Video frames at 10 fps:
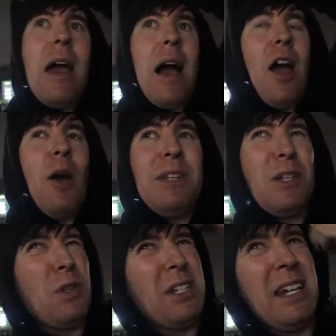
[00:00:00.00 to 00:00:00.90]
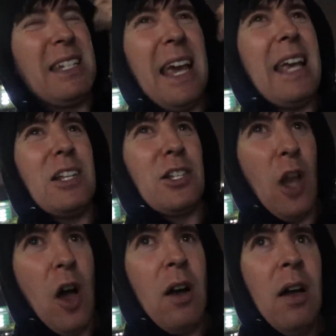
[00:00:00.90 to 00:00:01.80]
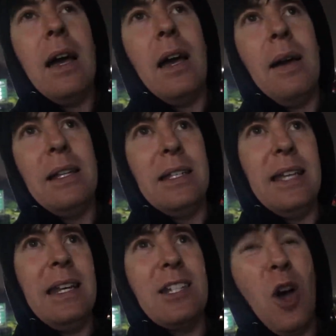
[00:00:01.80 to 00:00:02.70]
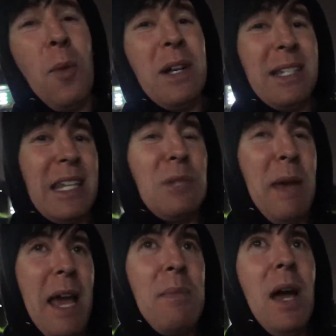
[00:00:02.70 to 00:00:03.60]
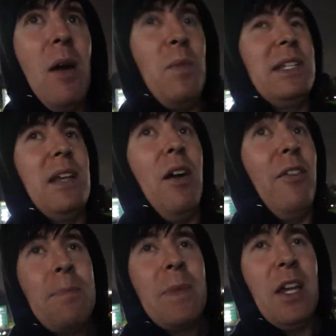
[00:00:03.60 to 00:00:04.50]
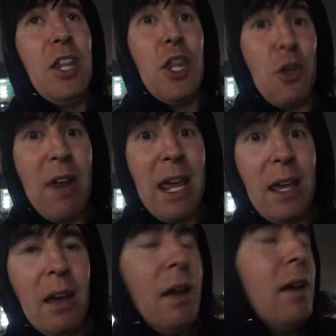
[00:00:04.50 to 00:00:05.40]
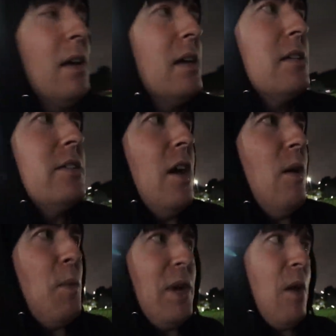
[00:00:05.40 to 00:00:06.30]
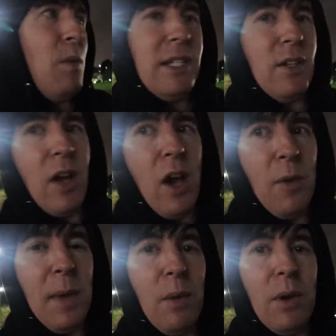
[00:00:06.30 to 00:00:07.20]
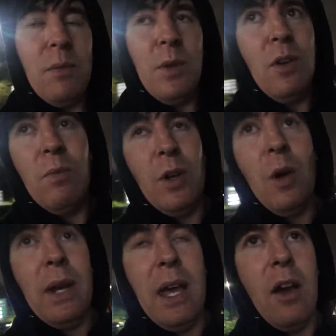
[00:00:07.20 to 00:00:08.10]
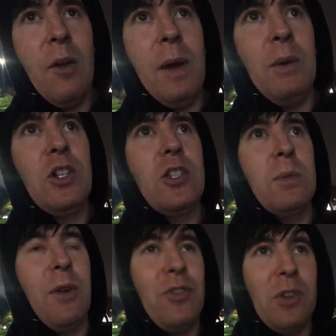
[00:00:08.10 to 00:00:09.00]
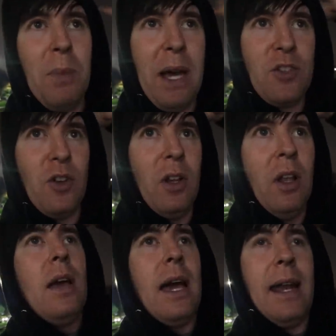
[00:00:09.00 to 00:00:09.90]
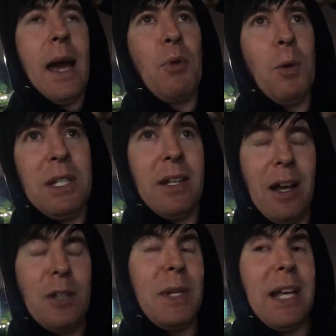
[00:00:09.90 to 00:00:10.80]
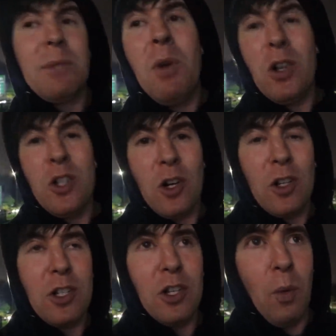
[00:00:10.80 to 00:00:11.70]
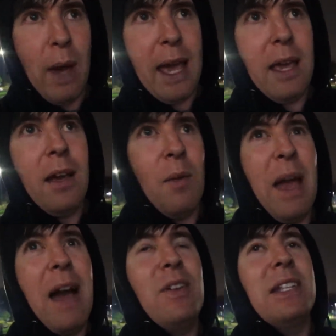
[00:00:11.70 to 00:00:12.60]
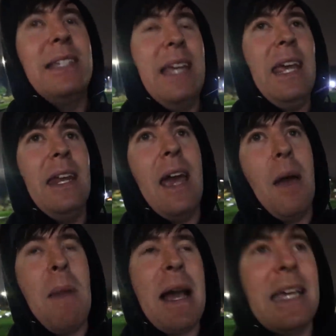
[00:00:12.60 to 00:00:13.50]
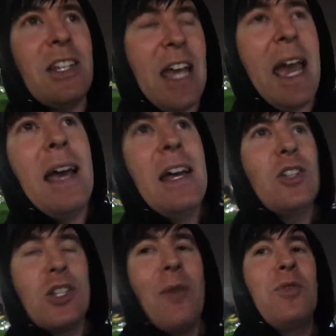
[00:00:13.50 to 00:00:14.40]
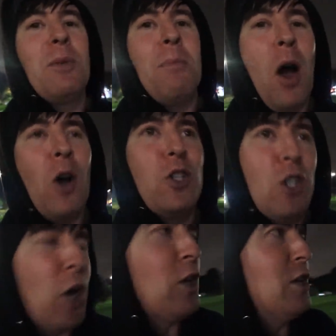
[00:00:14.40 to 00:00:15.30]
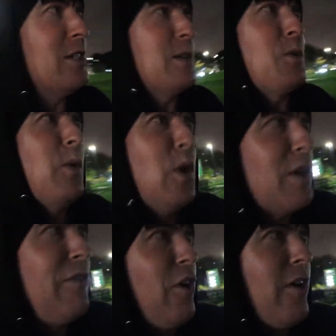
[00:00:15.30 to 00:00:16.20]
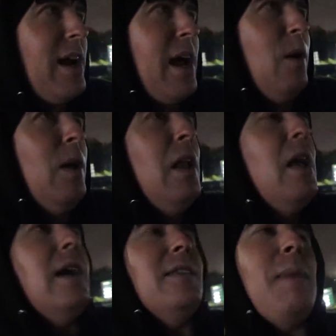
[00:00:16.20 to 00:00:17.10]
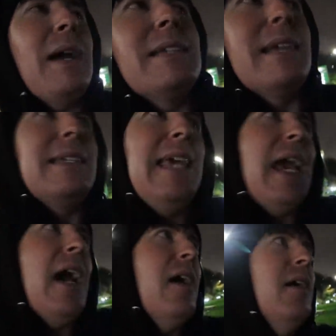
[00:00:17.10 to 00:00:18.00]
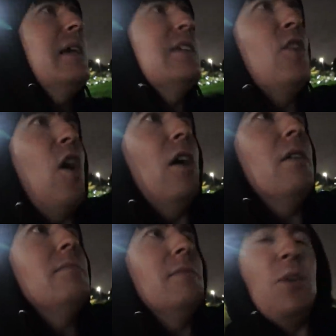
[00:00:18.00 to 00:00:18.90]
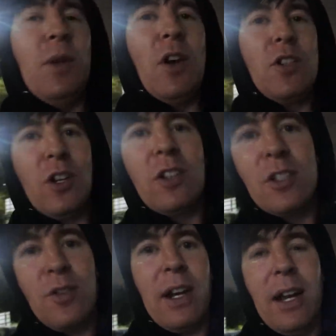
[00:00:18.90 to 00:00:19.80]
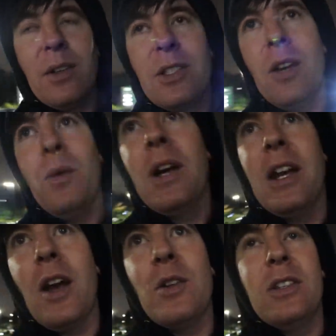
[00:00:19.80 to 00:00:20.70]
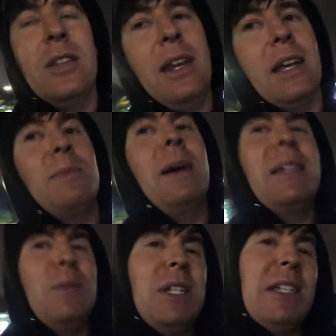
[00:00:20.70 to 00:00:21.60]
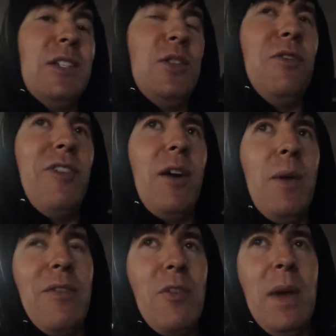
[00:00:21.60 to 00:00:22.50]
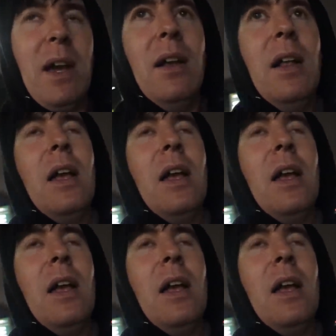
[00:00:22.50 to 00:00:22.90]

I hope this wasn't gonna take as long as it did. It's almost 6 p.m. now and we set off at 3. So and we're still not home yet, we're nowhere near home yet. We just stopped off for some petrol. And I promised the girls we'd get some hot chocolates on the way. And we haven't seen a Mackie's yet to stop for some hot chocolates. That's what we're looking for right now. And the Mackie's that's here is not doing hot chocolates right now. So we're gonna go to the next Mackie's, which isn't too far away from here.